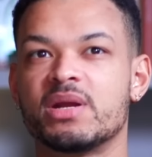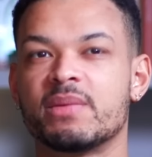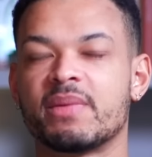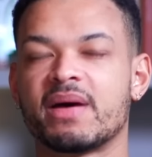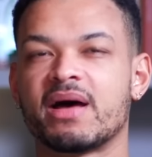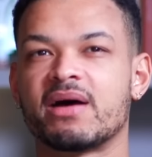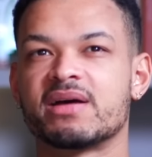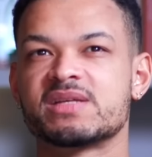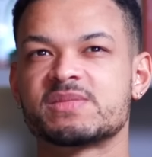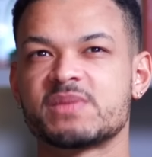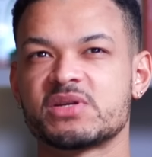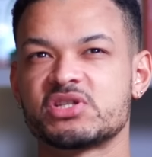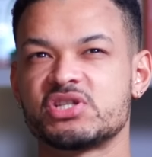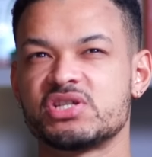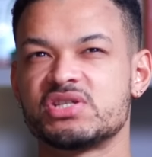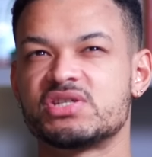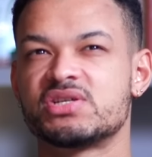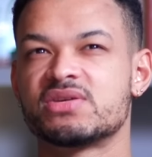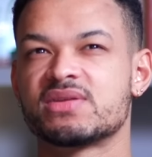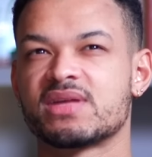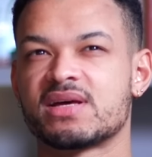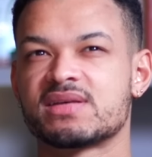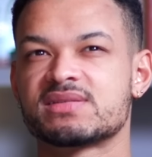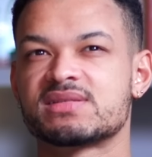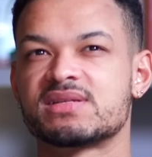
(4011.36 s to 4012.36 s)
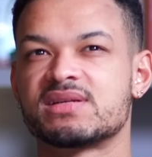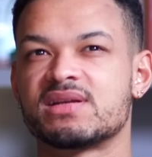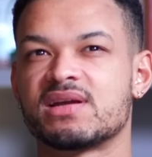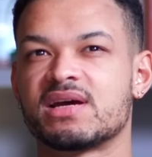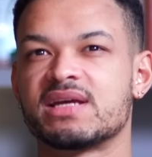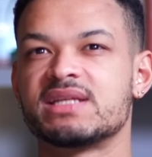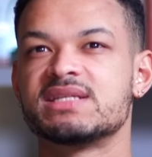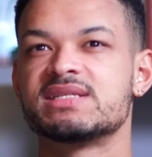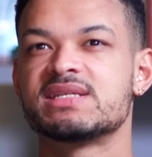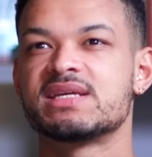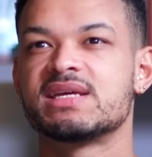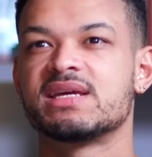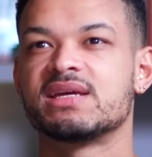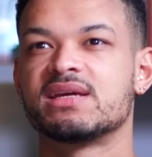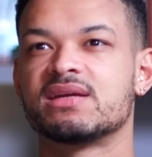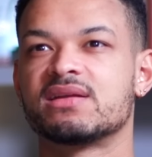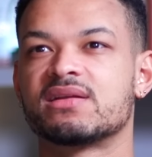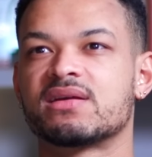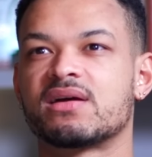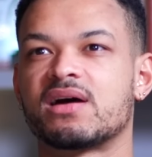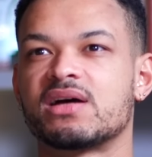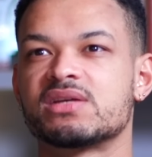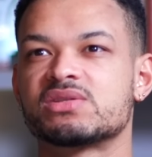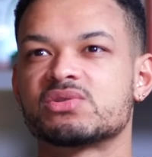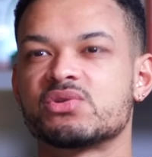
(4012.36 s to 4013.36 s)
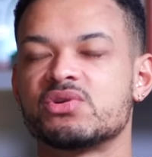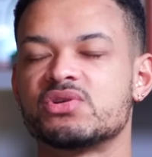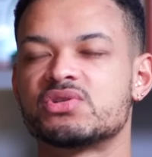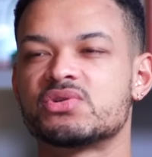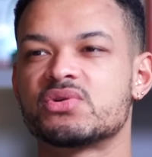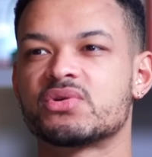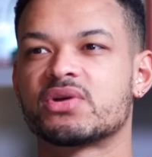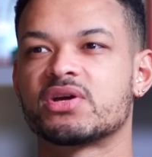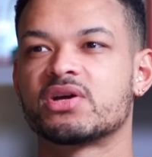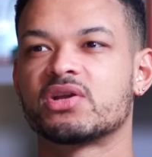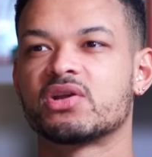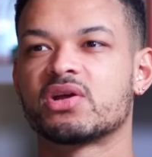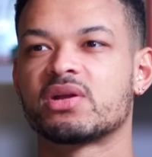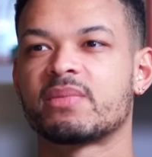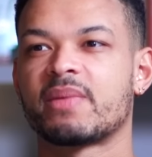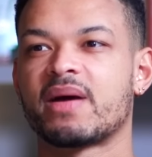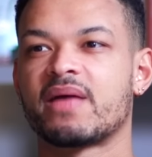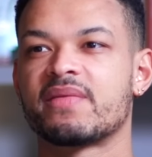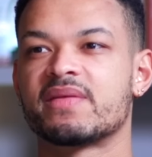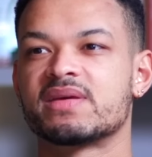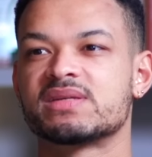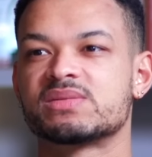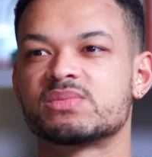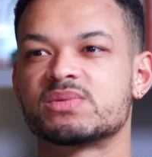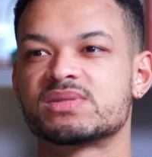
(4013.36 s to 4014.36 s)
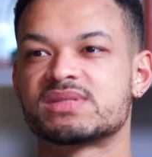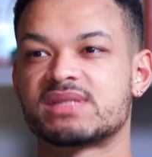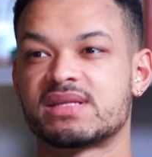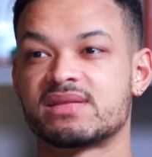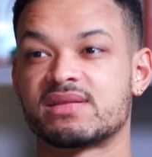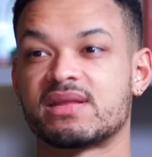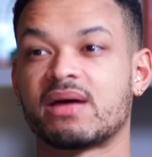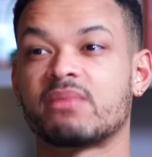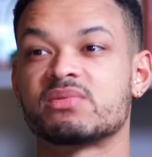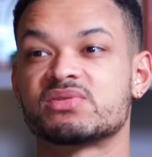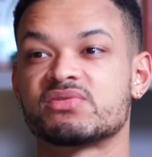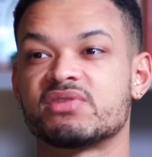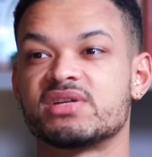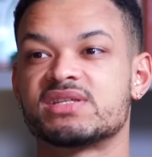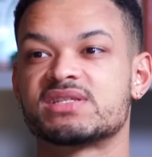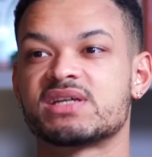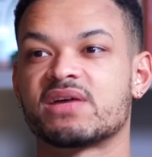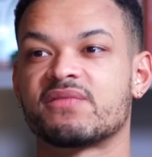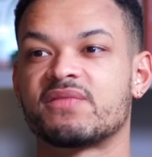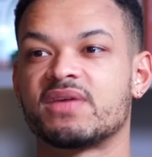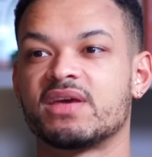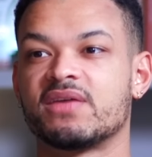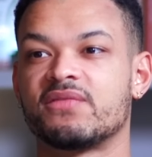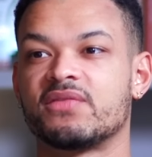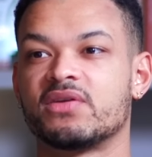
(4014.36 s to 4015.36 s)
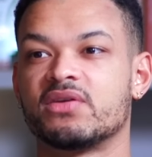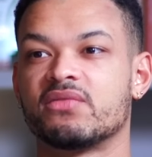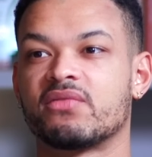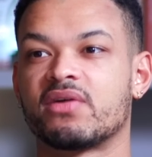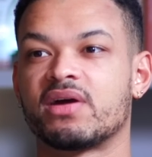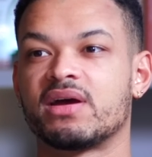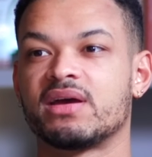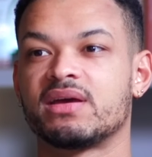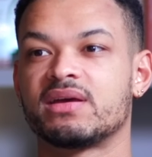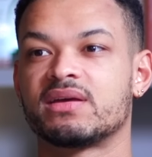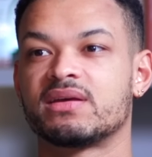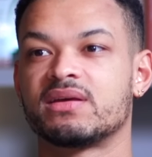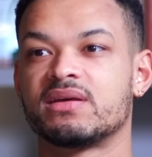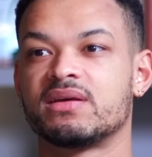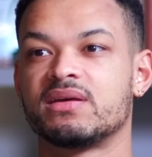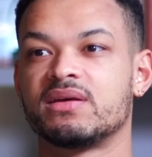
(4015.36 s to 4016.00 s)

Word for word: about, especially in 2019, I saw you talking a lot about this. Was that was really tough year for you, right?